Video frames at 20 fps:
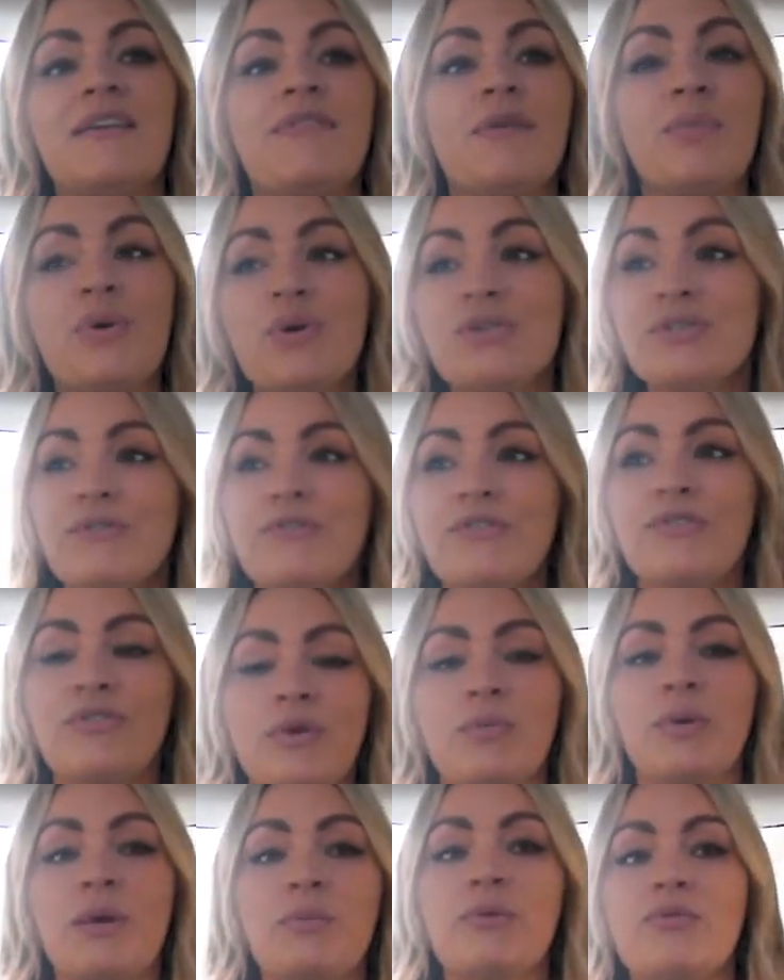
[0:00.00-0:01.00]
it. And mm-hmm. if it puts off a
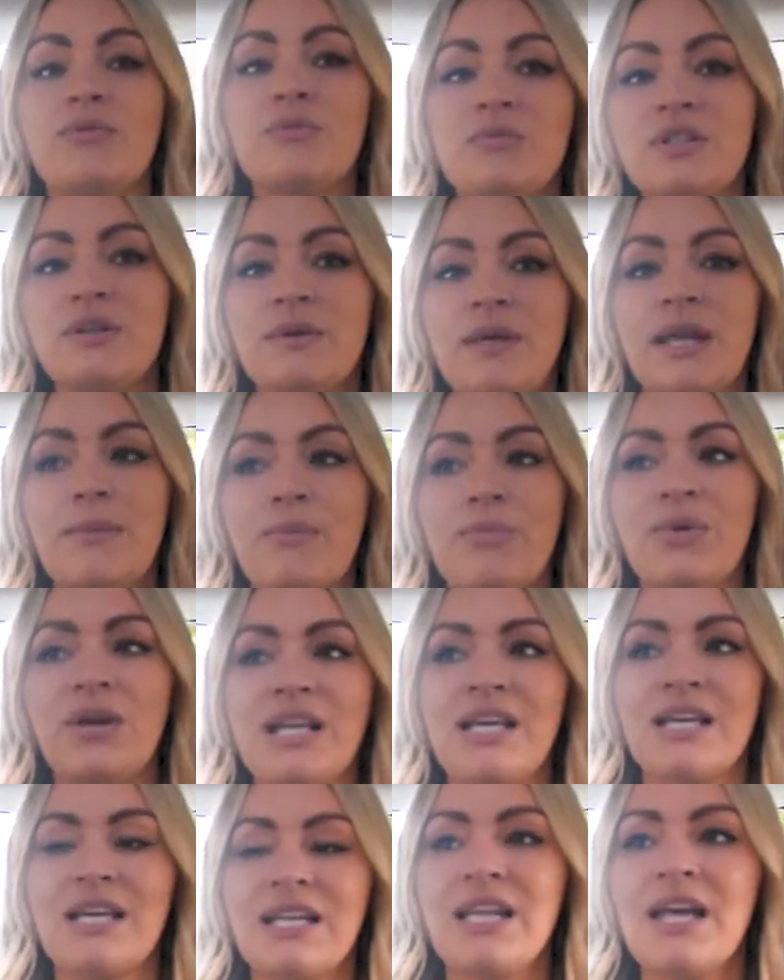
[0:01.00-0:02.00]
few people from doing it,
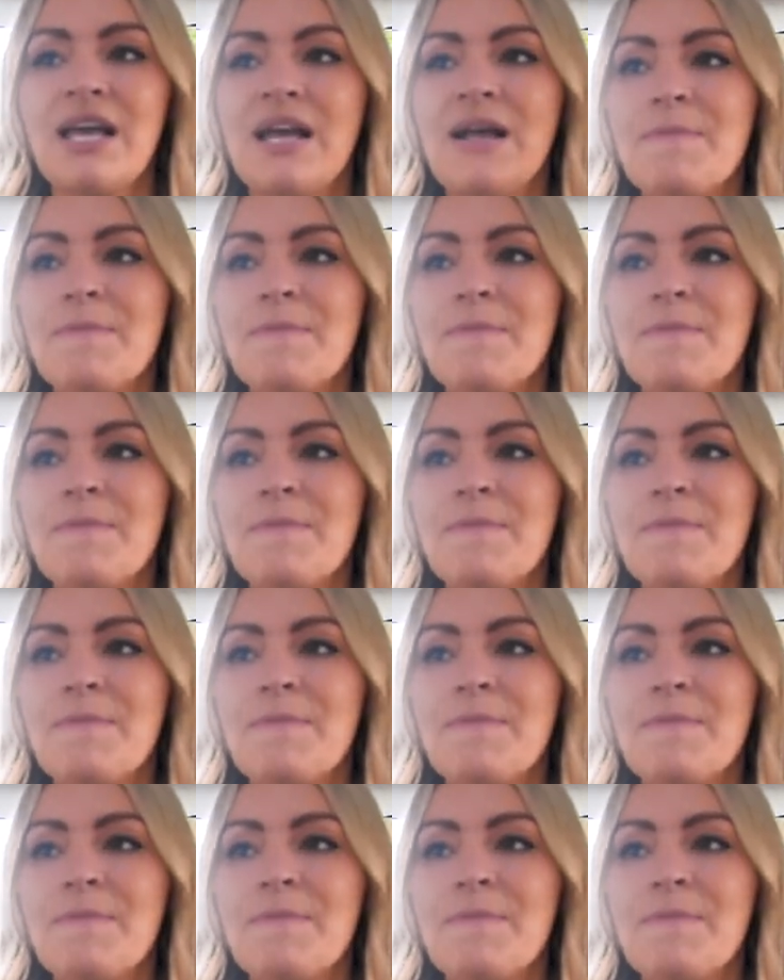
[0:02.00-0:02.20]
brilliant.